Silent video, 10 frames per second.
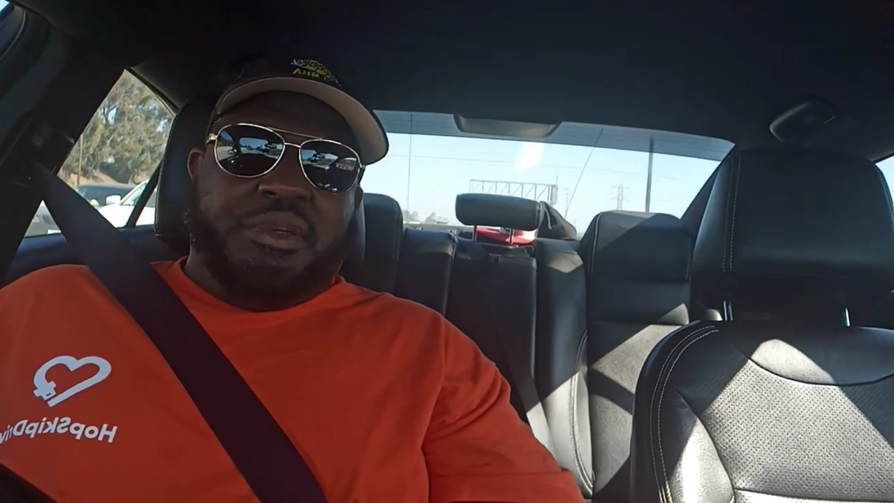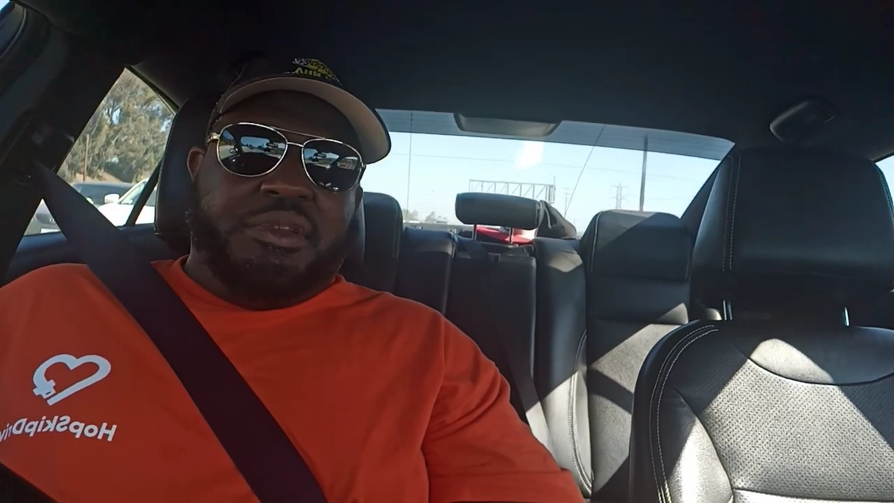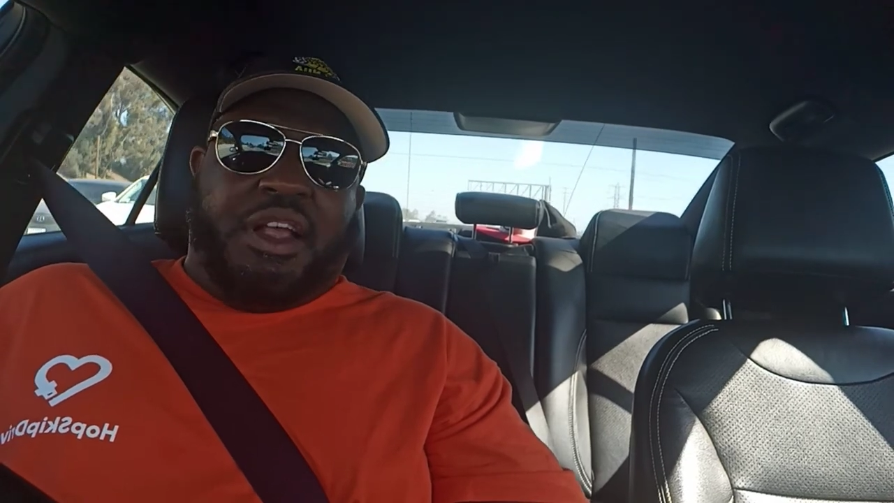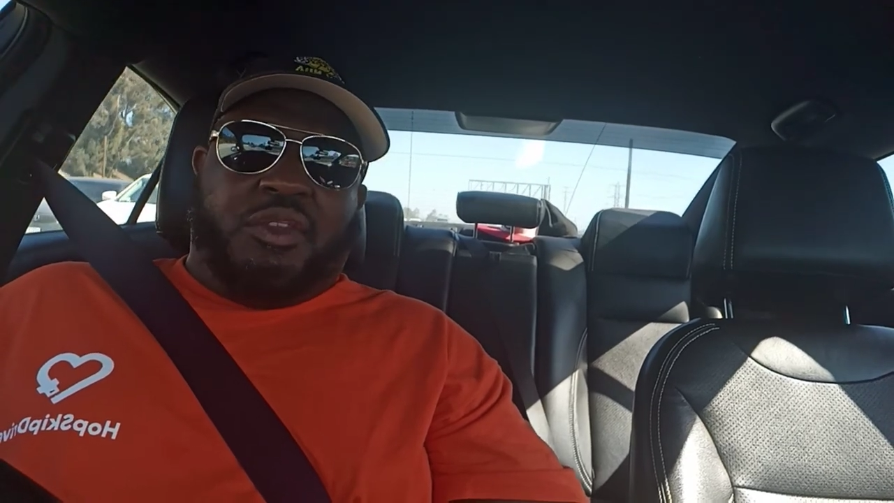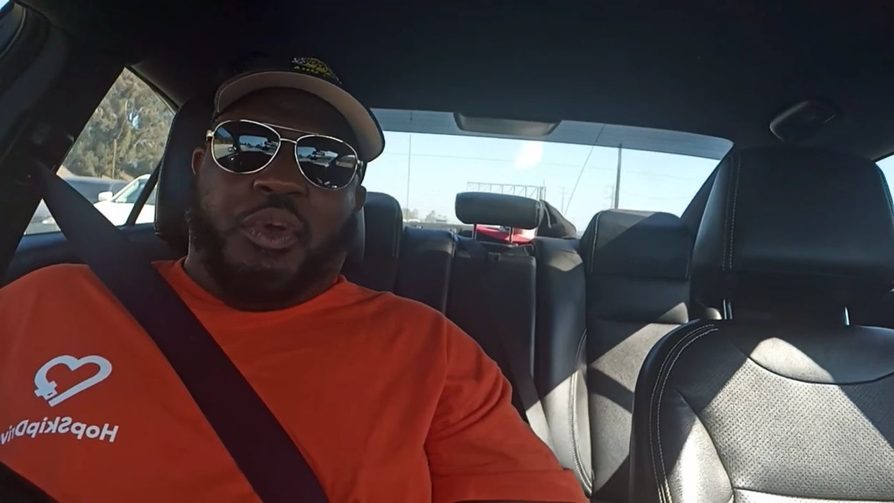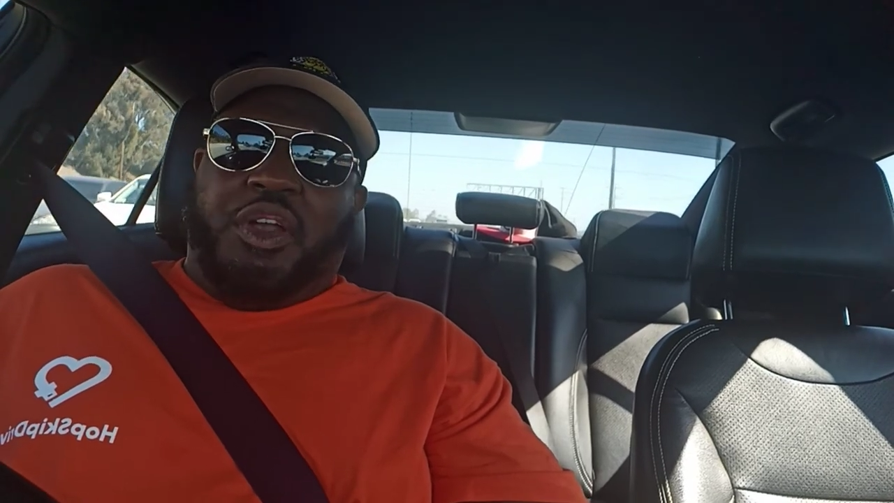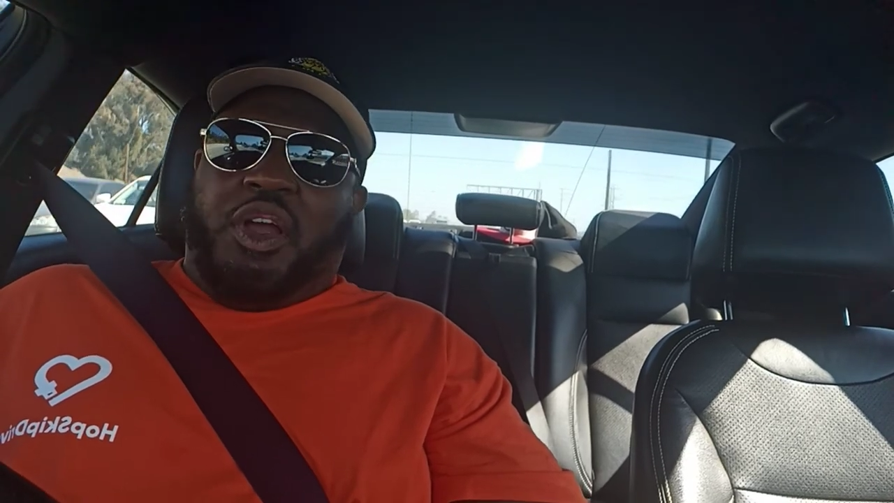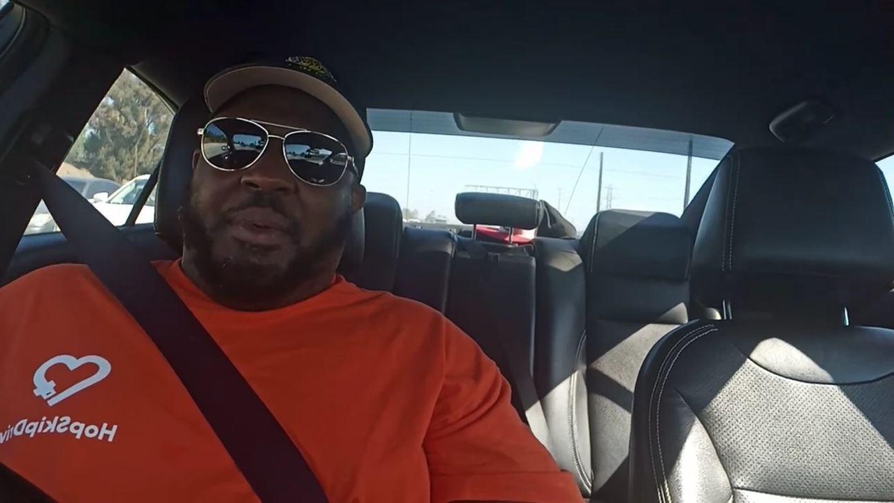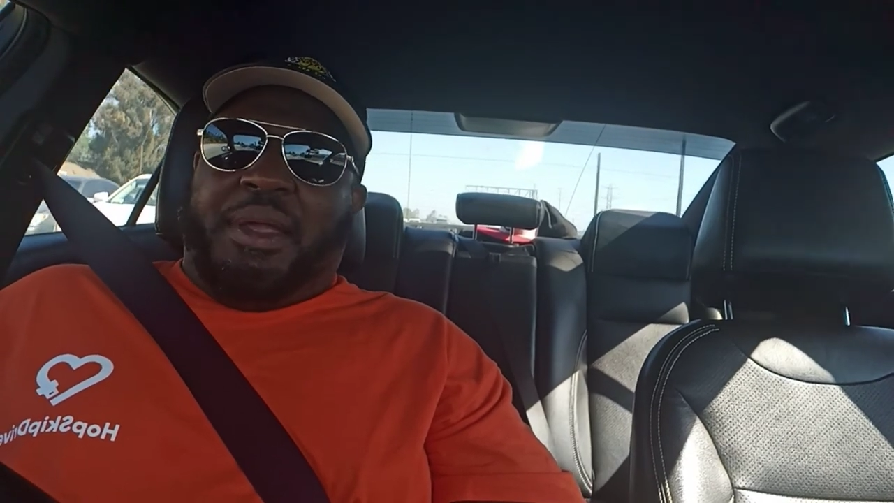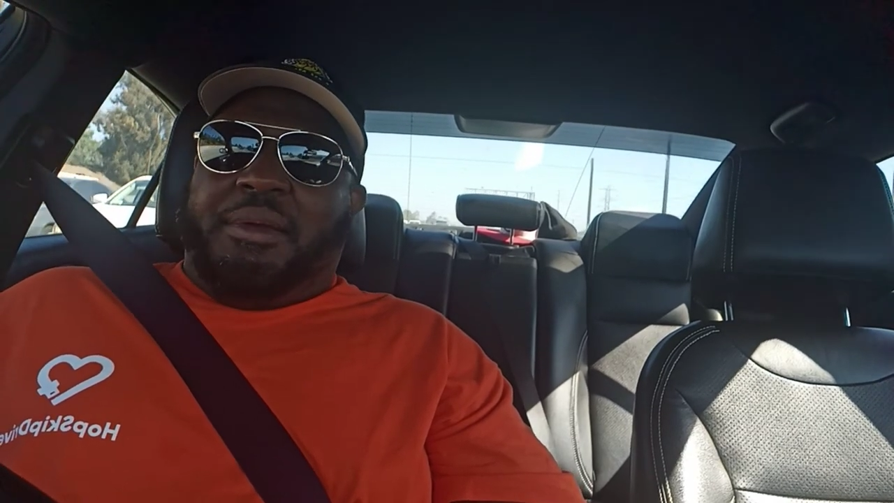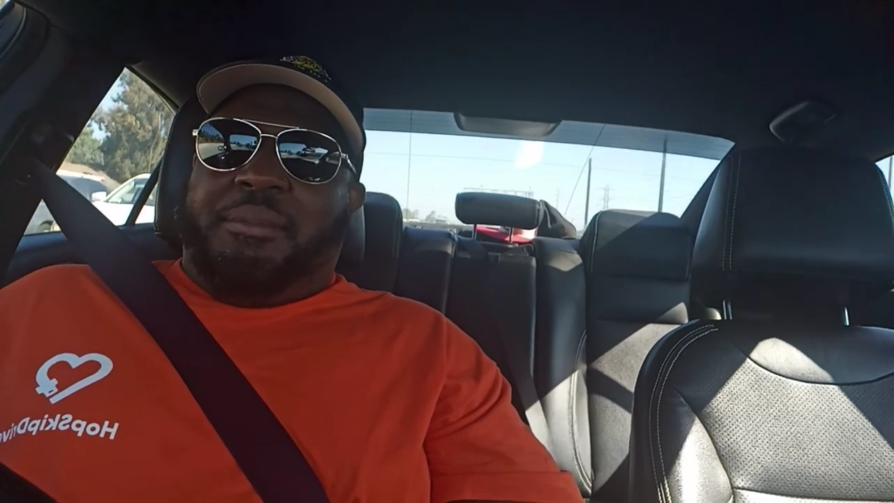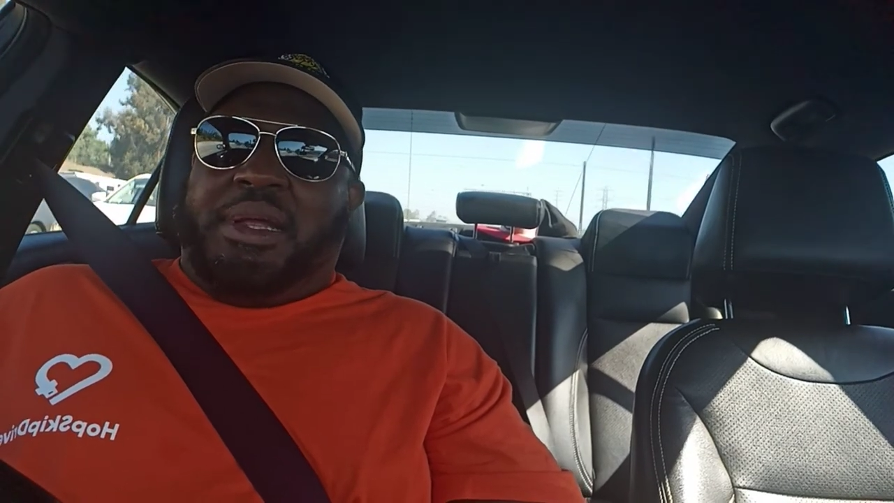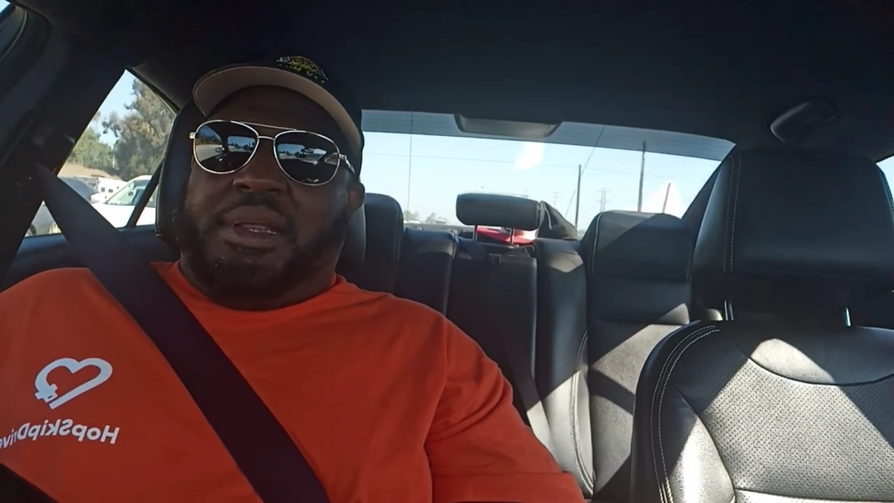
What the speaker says: that's where you're going to make your money.